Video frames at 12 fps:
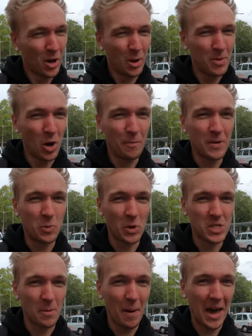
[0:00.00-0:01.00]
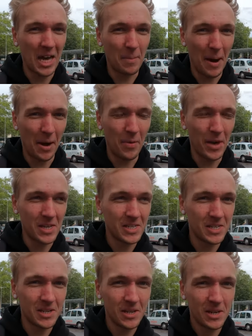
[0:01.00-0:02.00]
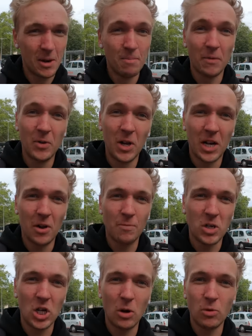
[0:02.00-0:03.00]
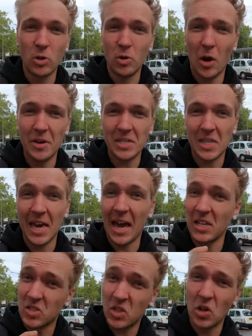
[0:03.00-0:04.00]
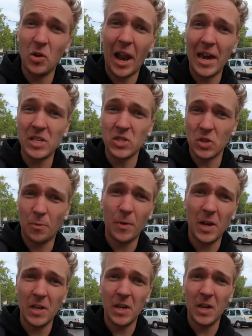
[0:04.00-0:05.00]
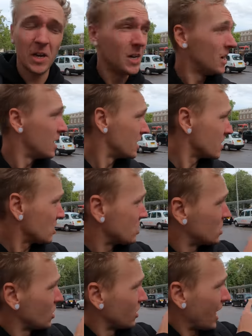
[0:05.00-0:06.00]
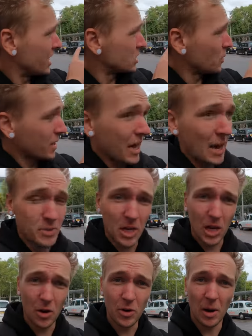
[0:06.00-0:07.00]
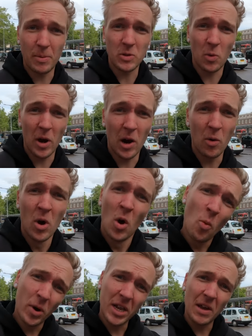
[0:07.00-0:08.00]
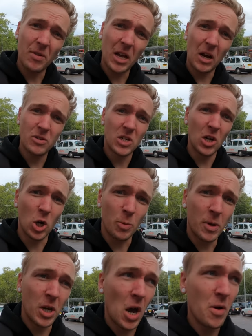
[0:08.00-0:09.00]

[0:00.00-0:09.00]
Might not be obvious what's so bad about this, but if you look over my shoulder, you'll notice that it has two lanes on the feeder. There's actually two lanes where cabs can load up as well. We're gonna have a closer look, but